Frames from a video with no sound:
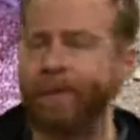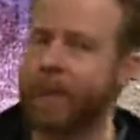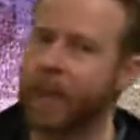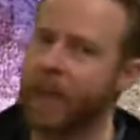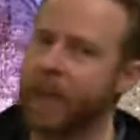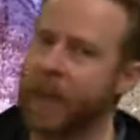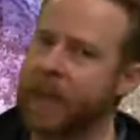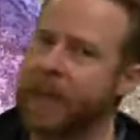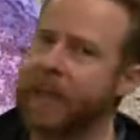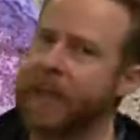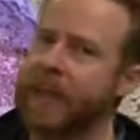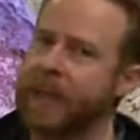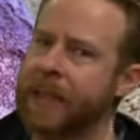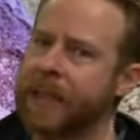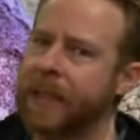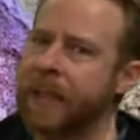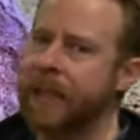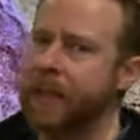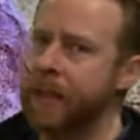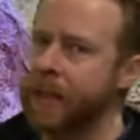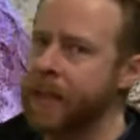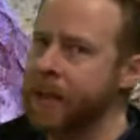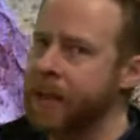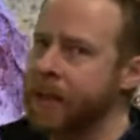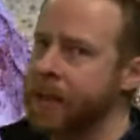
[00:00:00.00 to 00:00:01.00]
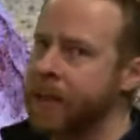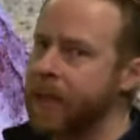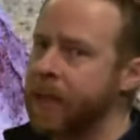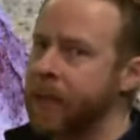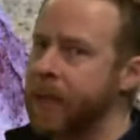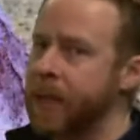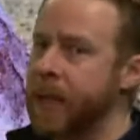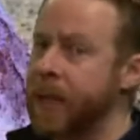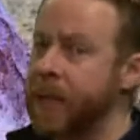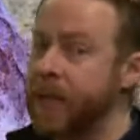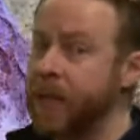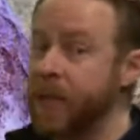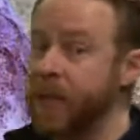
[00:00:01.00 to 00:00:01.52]
So as long as they're still
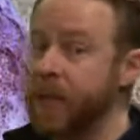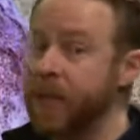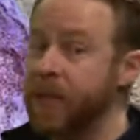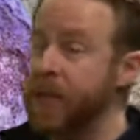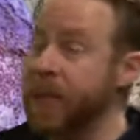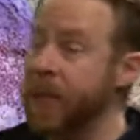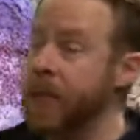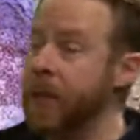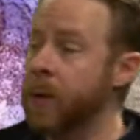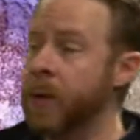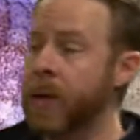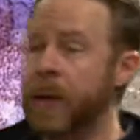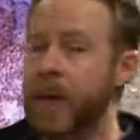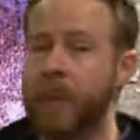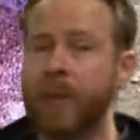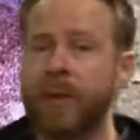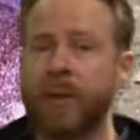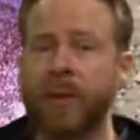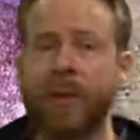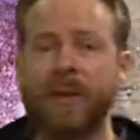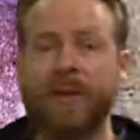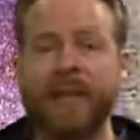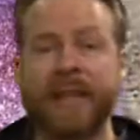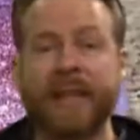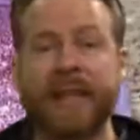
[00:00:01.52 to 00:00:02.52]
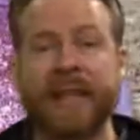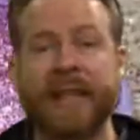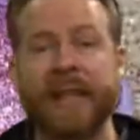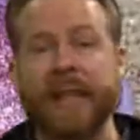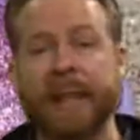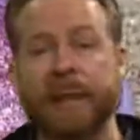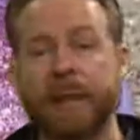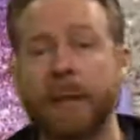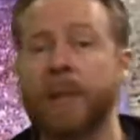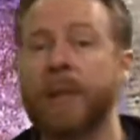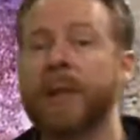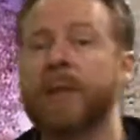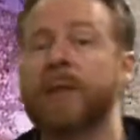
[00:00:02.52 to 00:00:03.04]
getting video capture of it, like
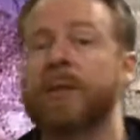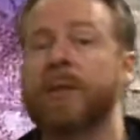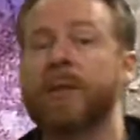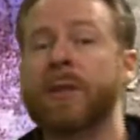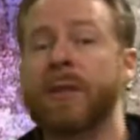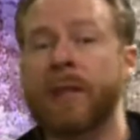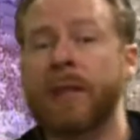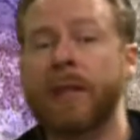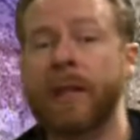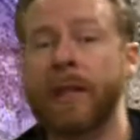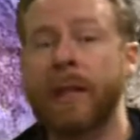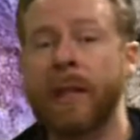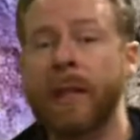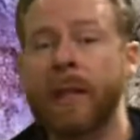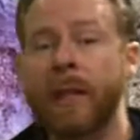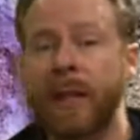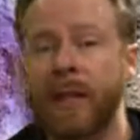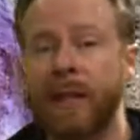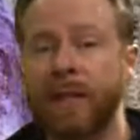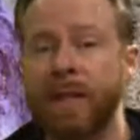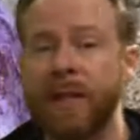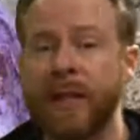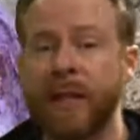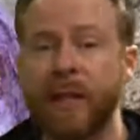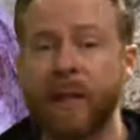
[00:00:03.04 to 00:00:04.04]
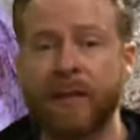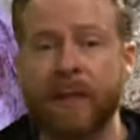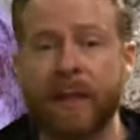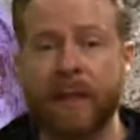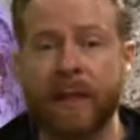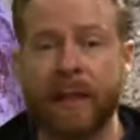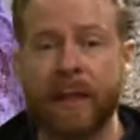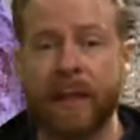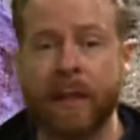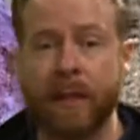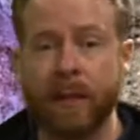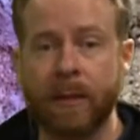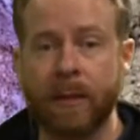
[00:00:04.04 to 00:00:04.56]
the pictures and videos that
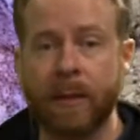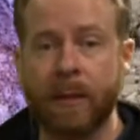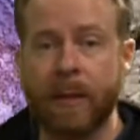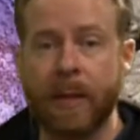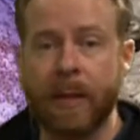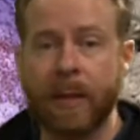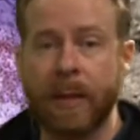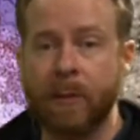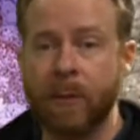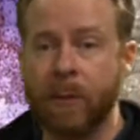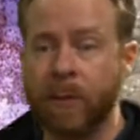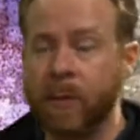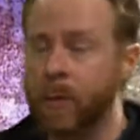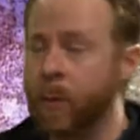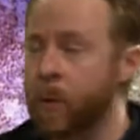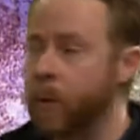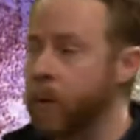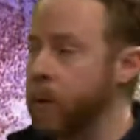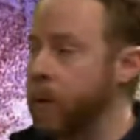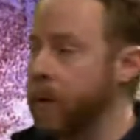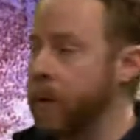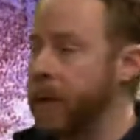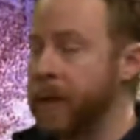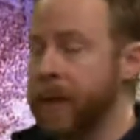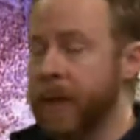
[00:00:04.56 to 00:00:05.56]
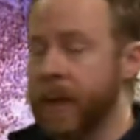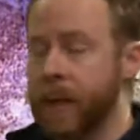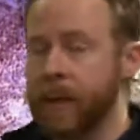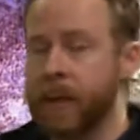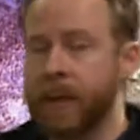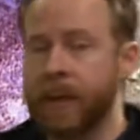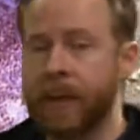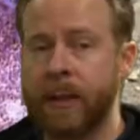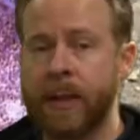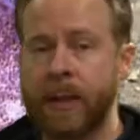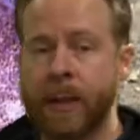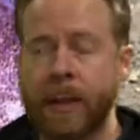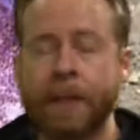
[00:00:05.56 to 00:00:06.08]
they, they record while they're down
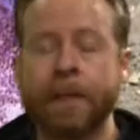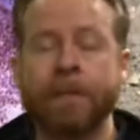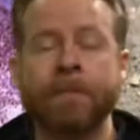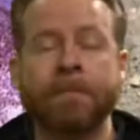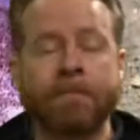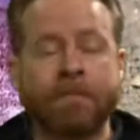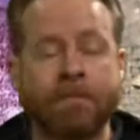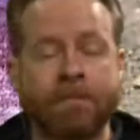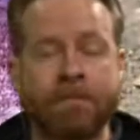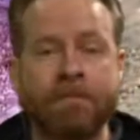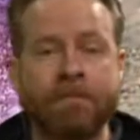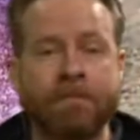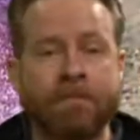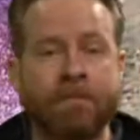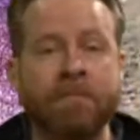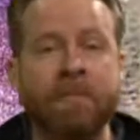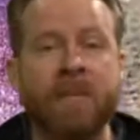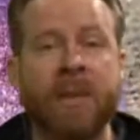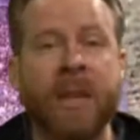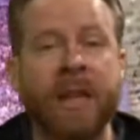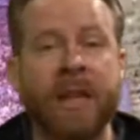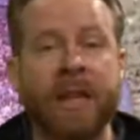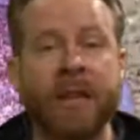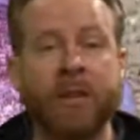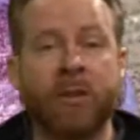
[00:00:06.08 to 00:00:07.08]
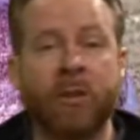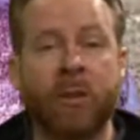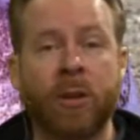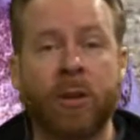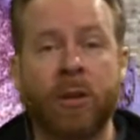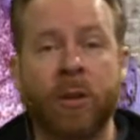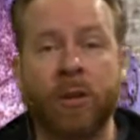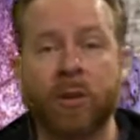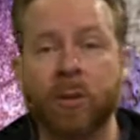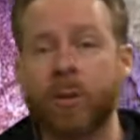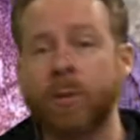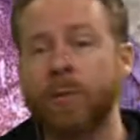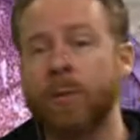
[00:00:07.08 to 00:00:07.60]
there, they can start
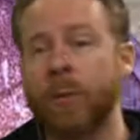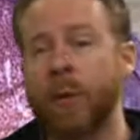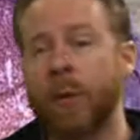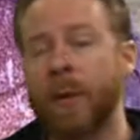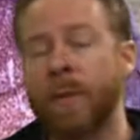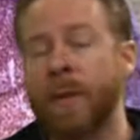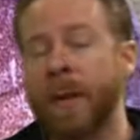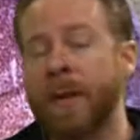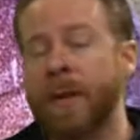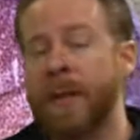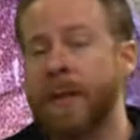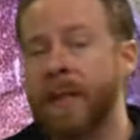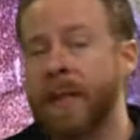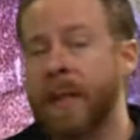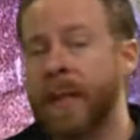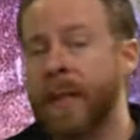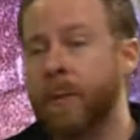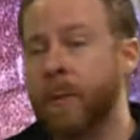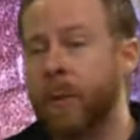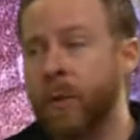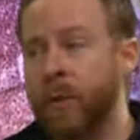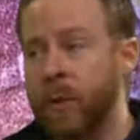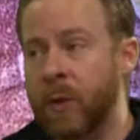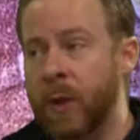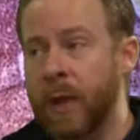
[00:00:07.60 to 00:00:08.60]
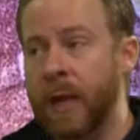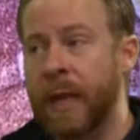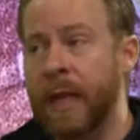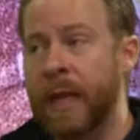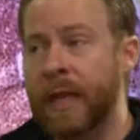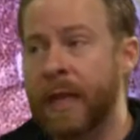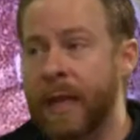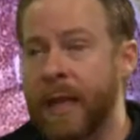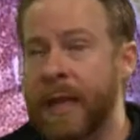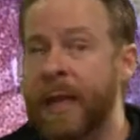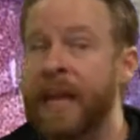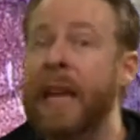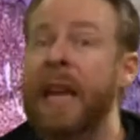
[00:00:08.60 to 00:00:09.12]
to learn more about these animals
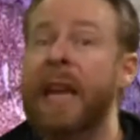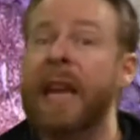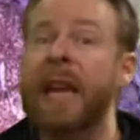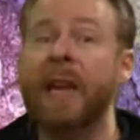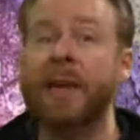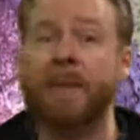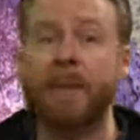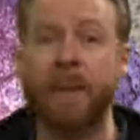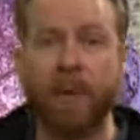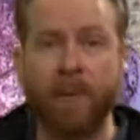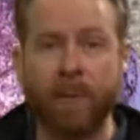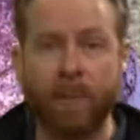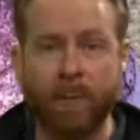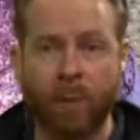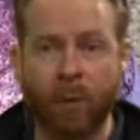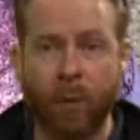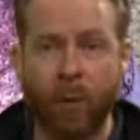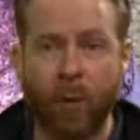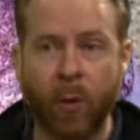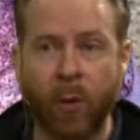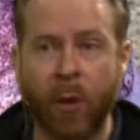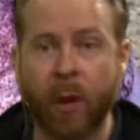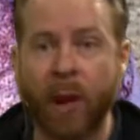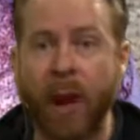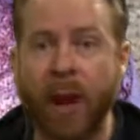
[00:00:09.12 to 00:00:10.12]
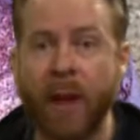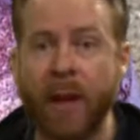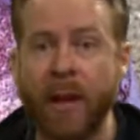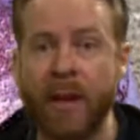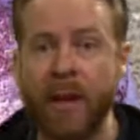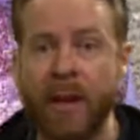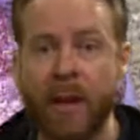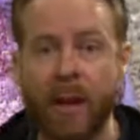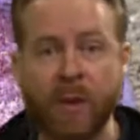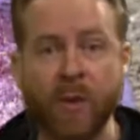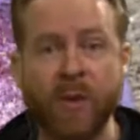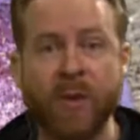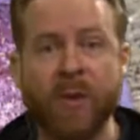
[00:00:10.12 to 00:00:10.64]
and name more
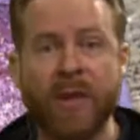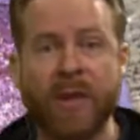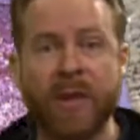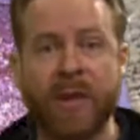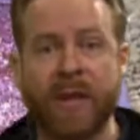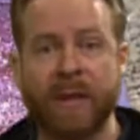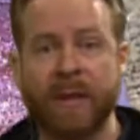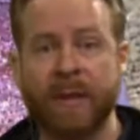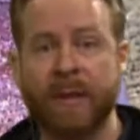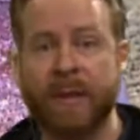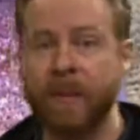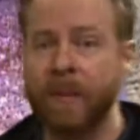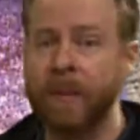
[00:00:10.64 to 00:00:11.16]
unknown things.